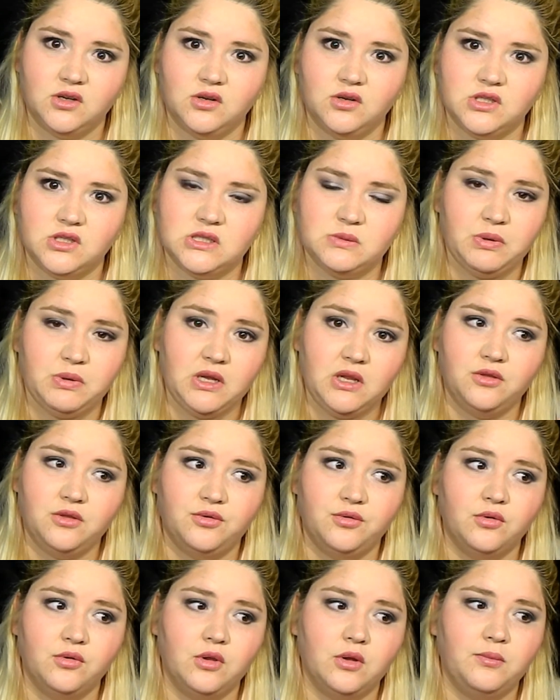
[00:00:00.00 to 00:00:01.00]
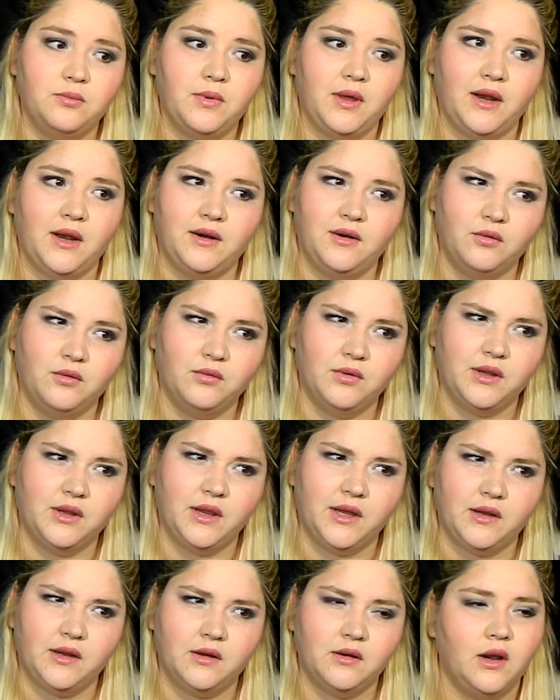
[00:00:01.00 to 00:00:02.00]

speed through them, and I don't really like.